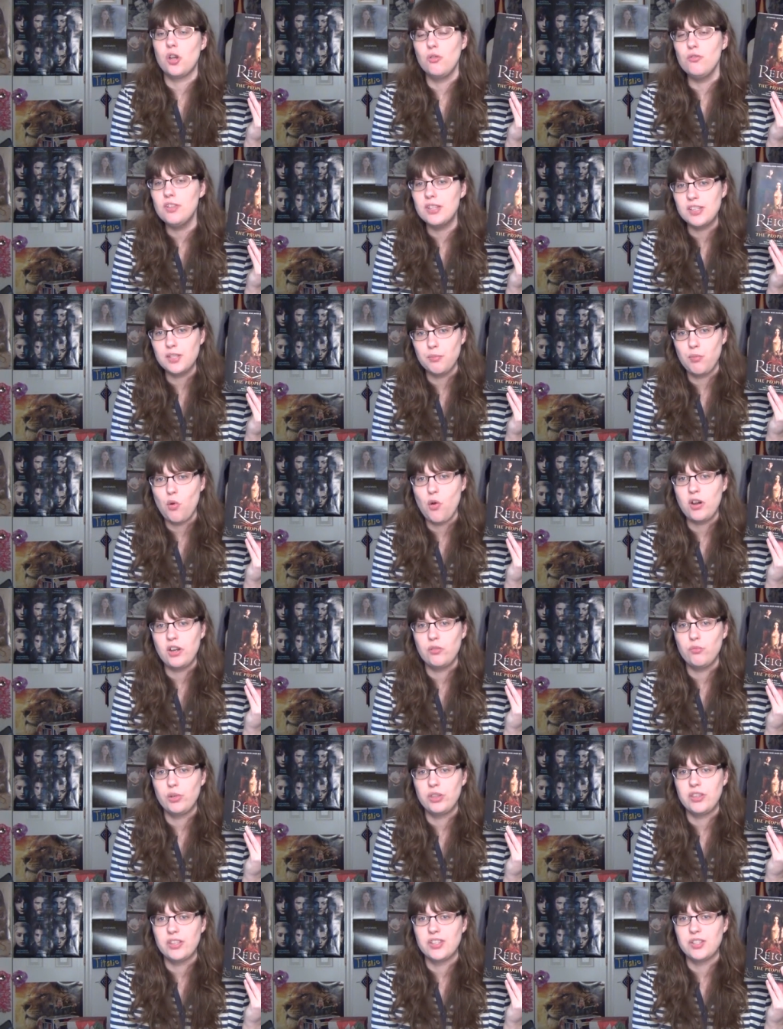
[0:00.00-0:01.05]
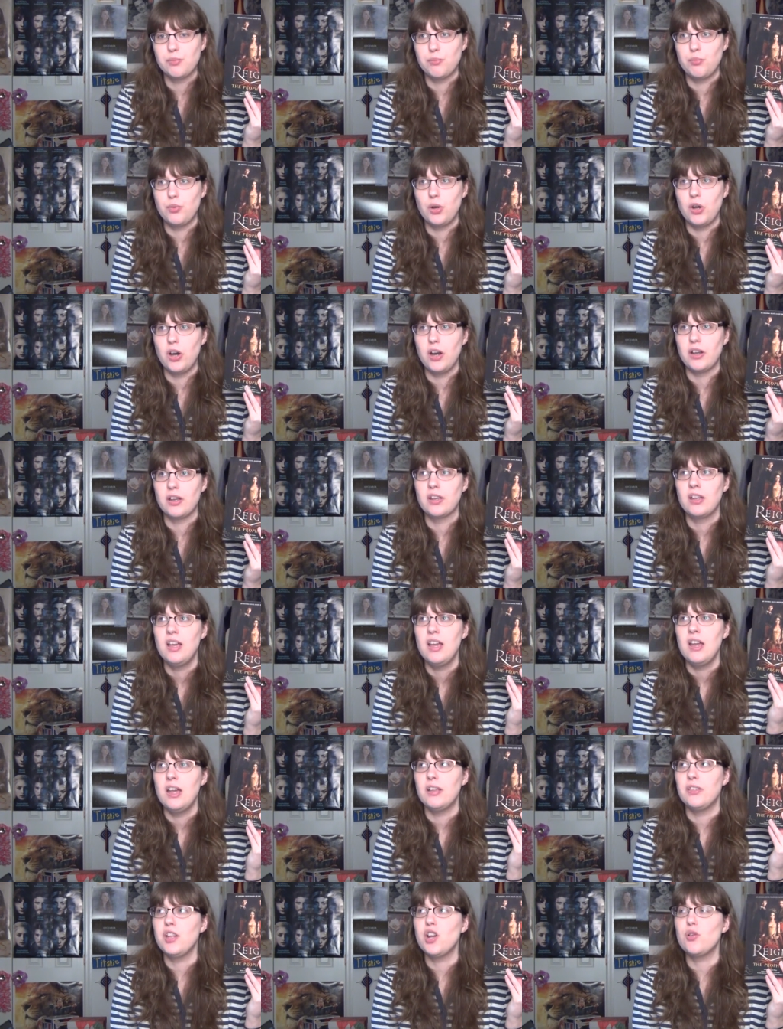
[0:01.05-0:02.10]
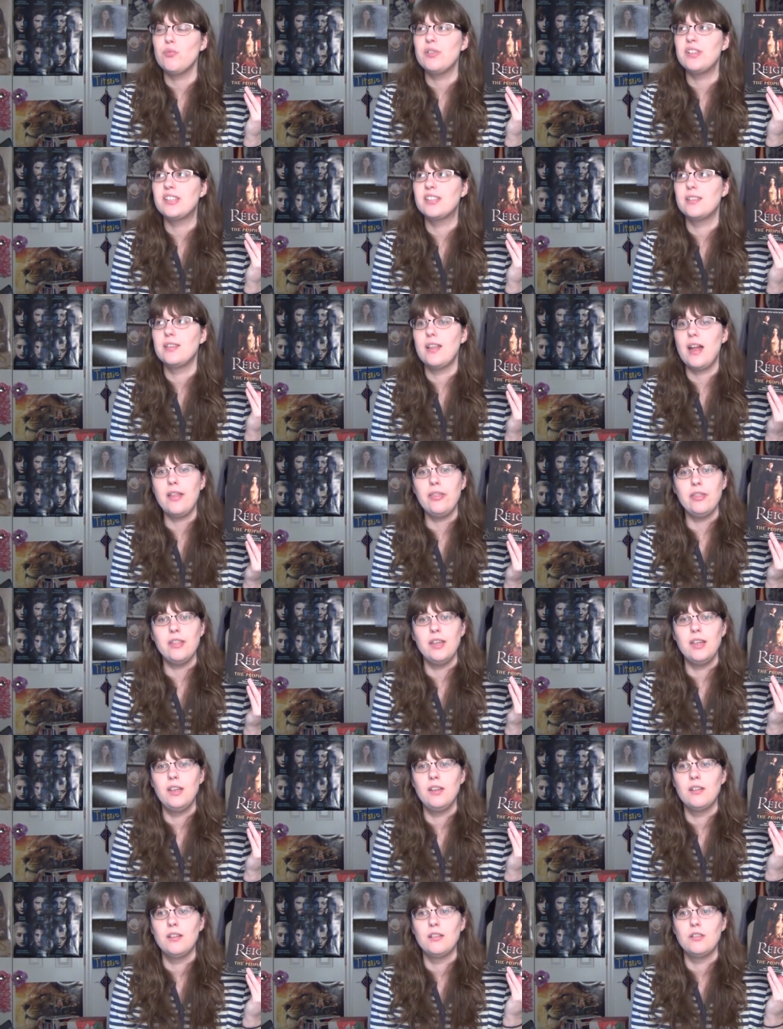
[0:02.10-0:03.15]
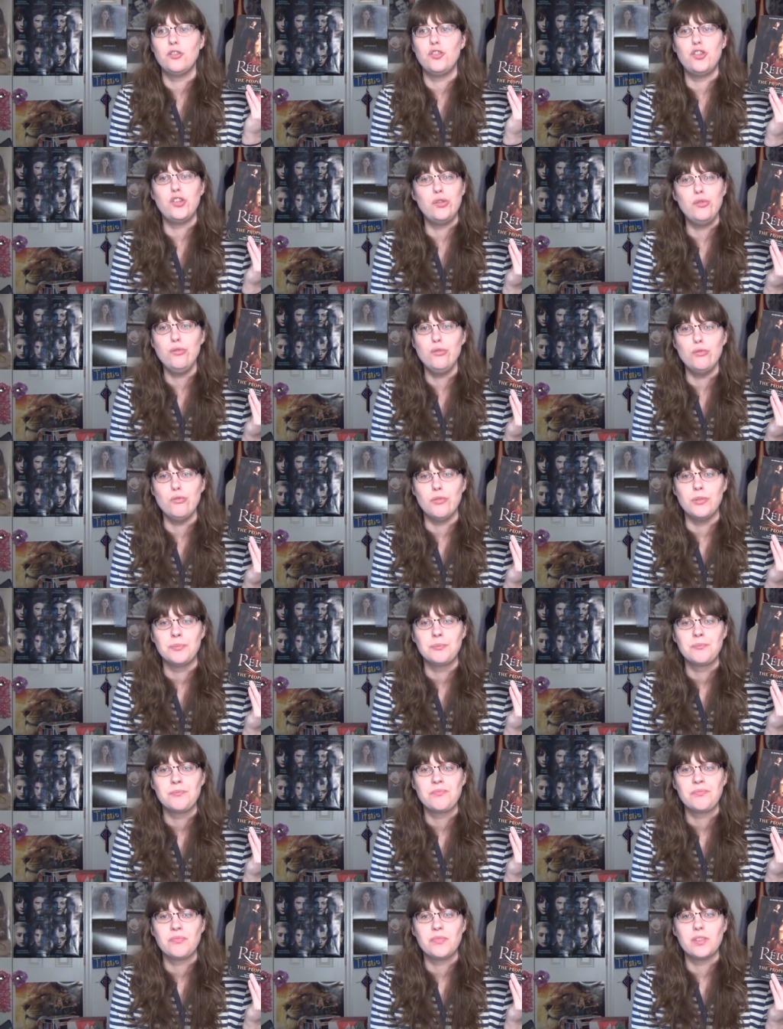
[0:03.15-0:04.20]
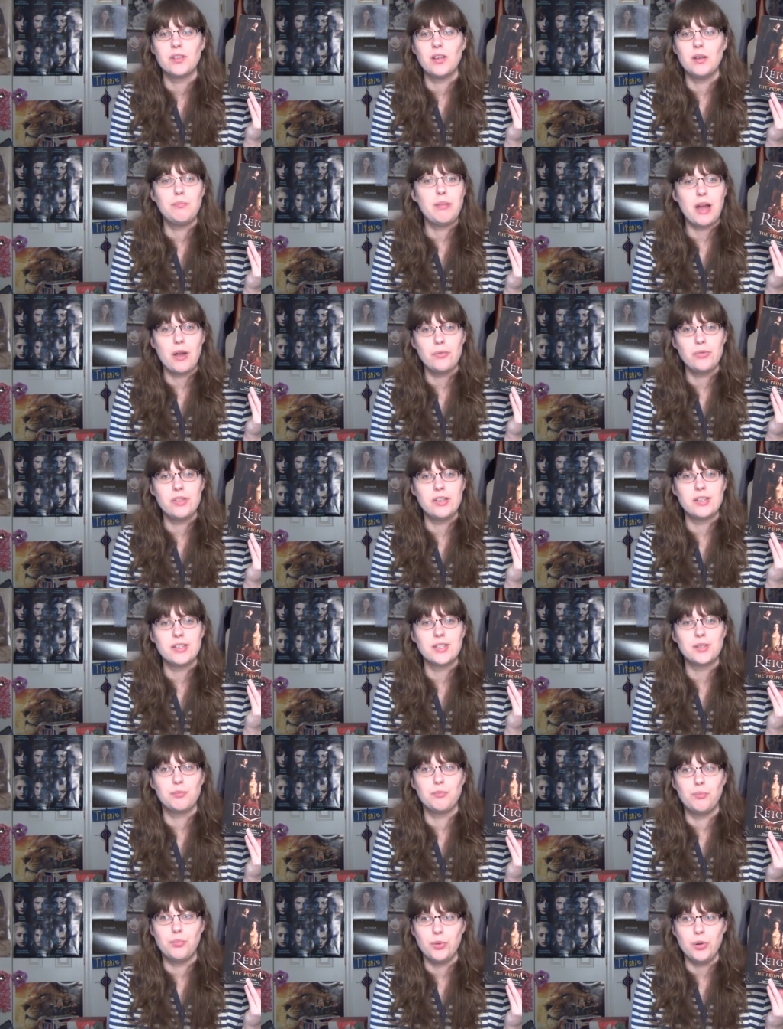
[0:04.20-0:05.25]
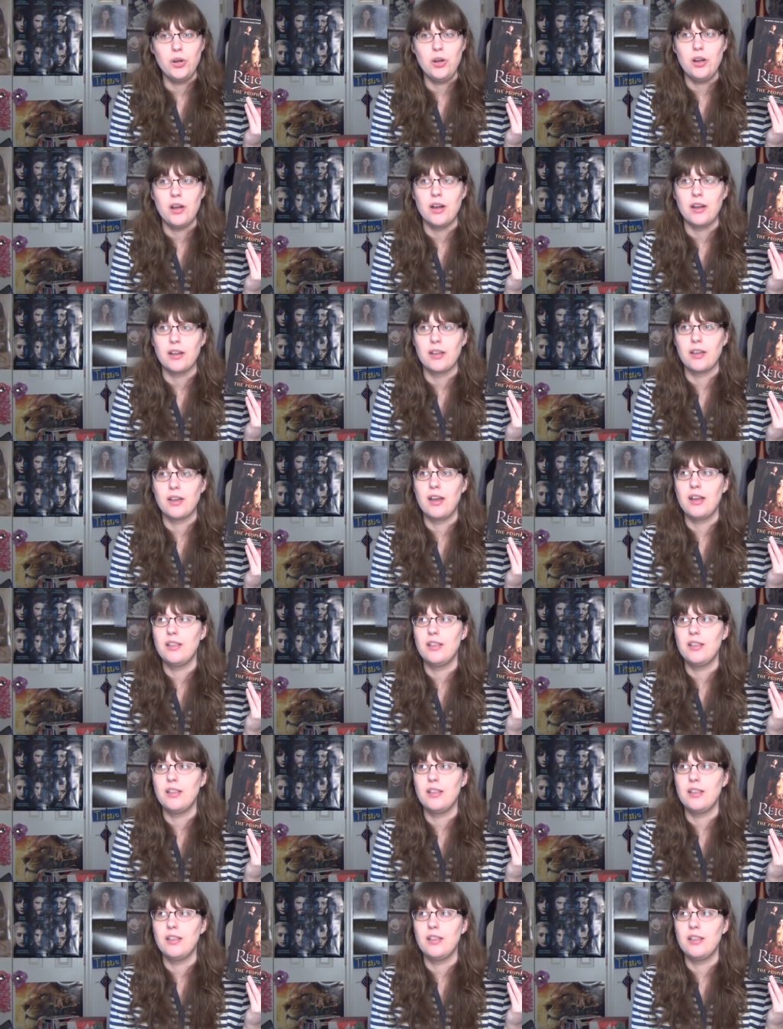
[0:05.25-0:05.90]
so disappointed with this book. There was nothing new about this book.